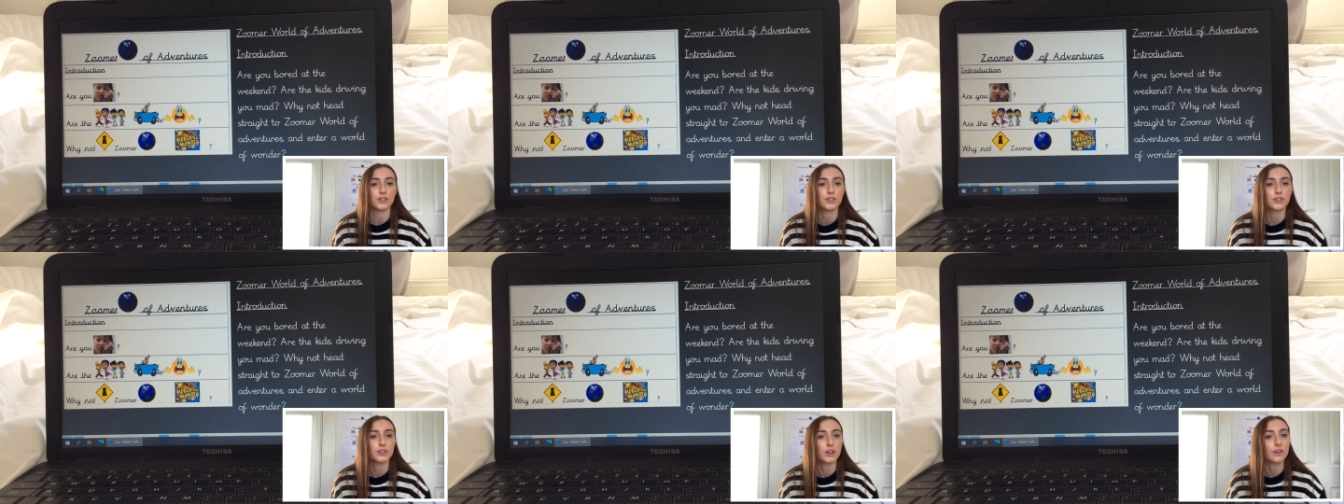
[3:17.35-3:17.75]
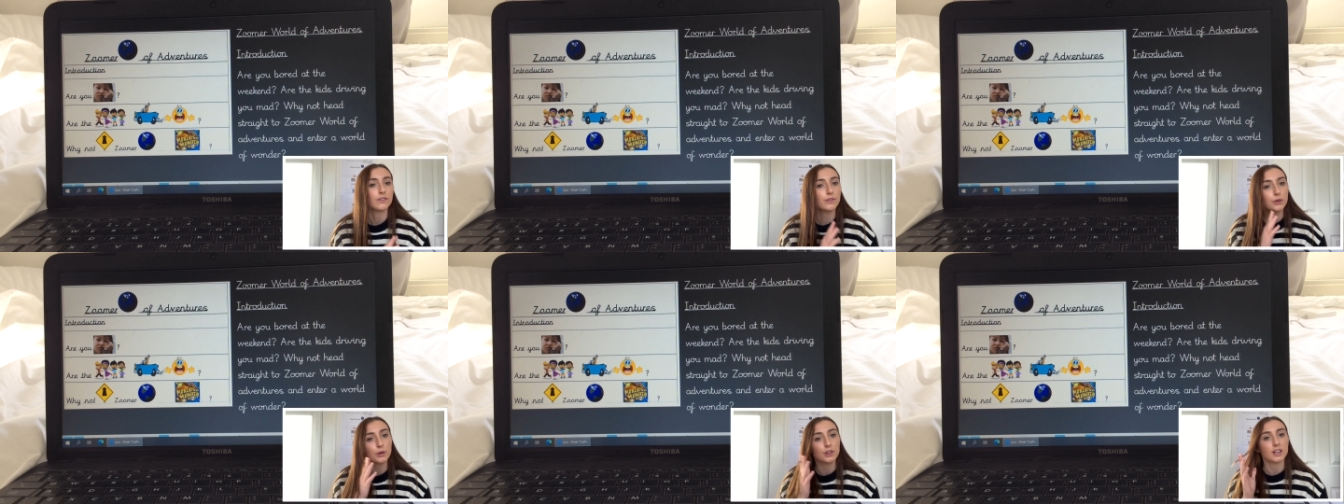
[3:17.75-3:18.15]
So
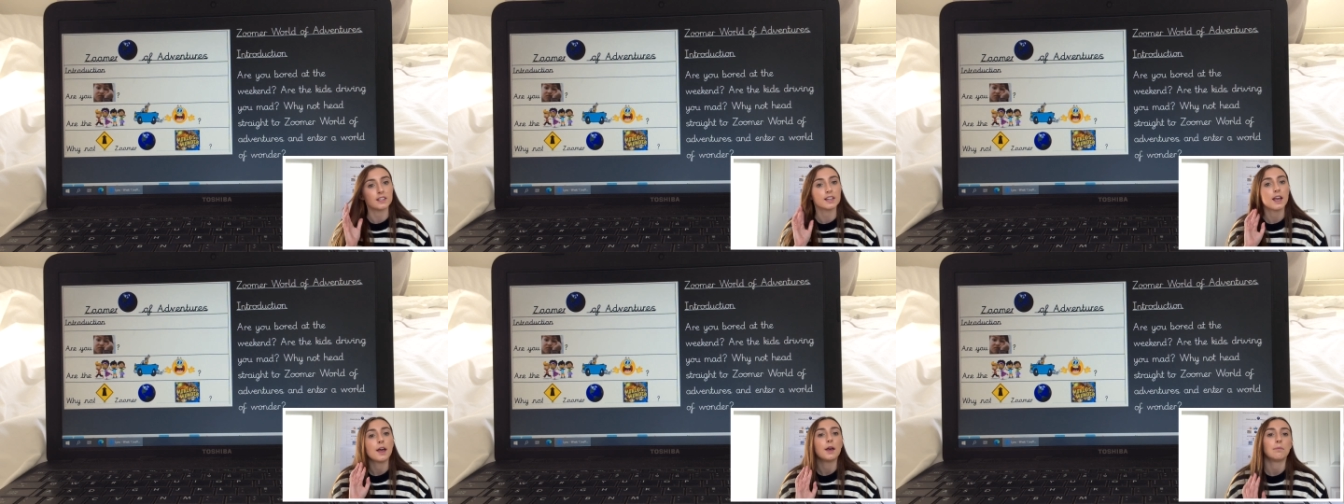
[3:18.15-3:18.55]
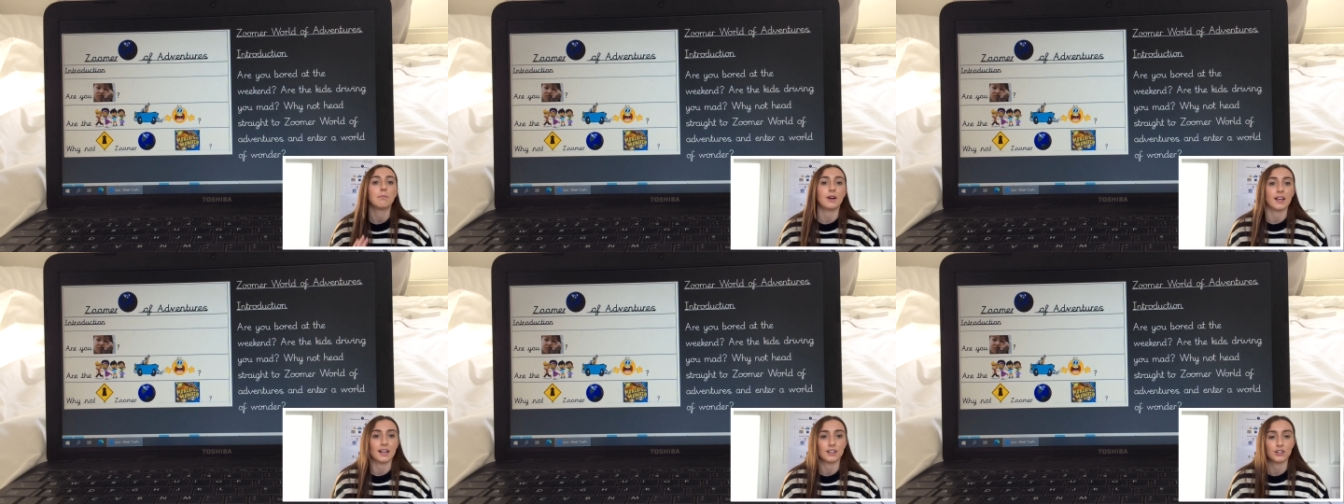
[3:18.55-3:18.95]
for this, my
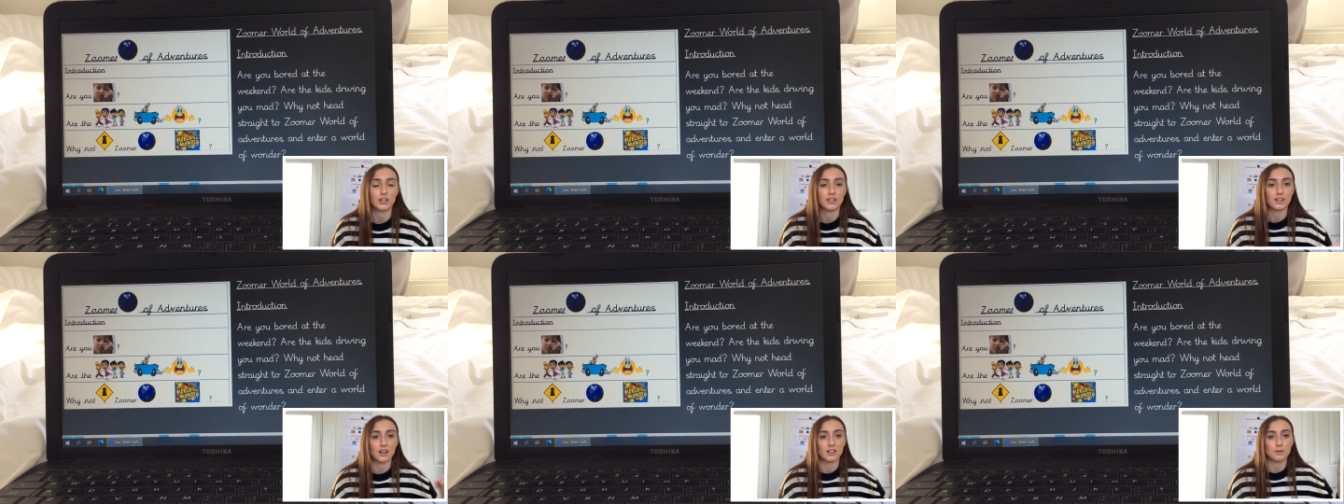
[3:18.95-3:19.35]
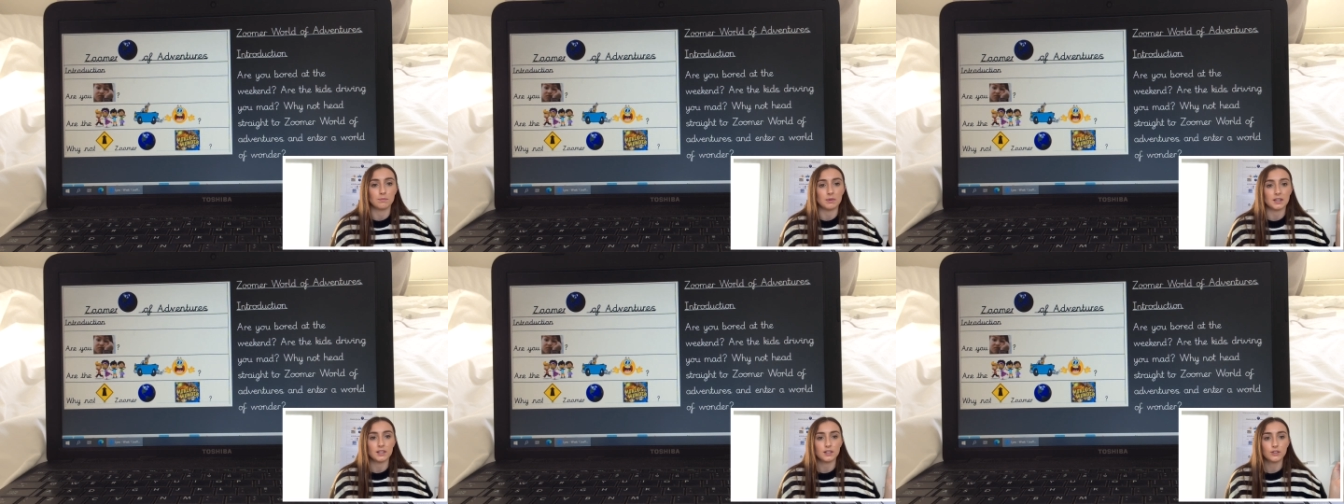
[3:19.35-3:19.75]
action is going to
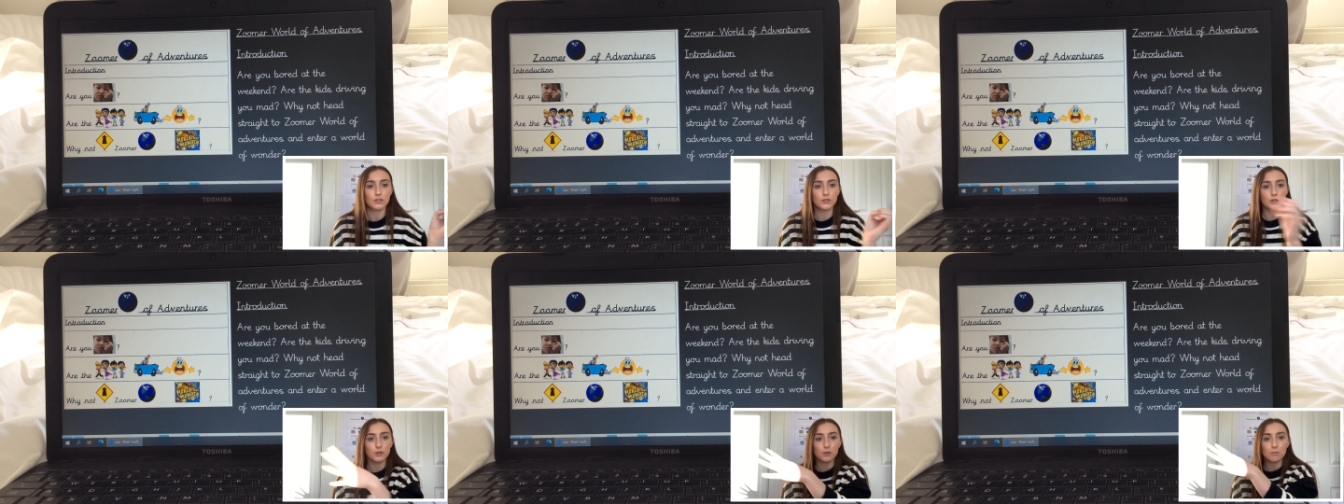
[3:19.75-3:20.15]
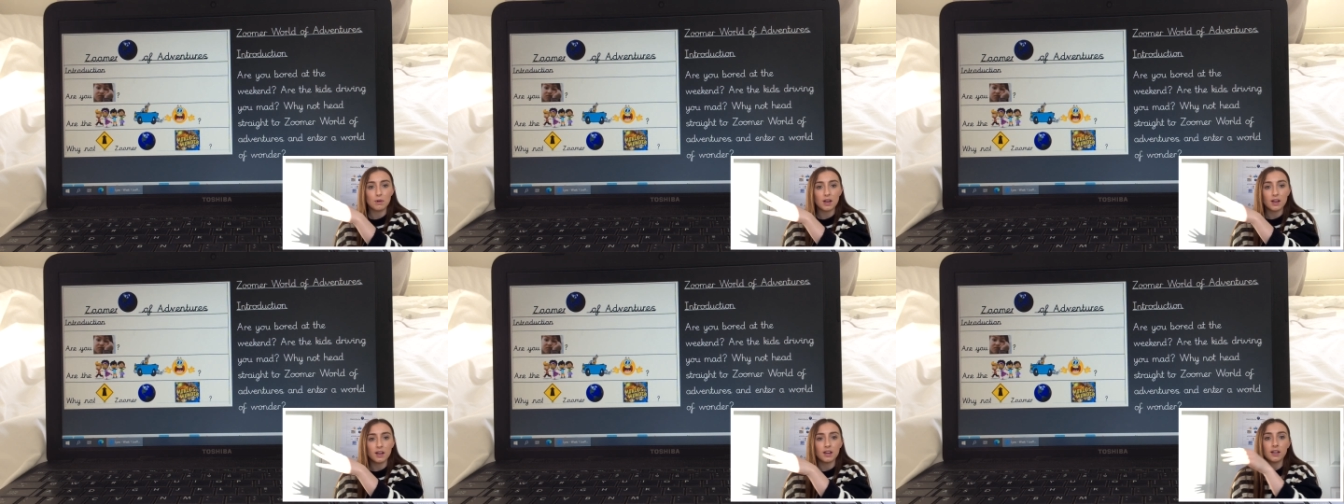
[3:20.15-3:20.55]
be Zuma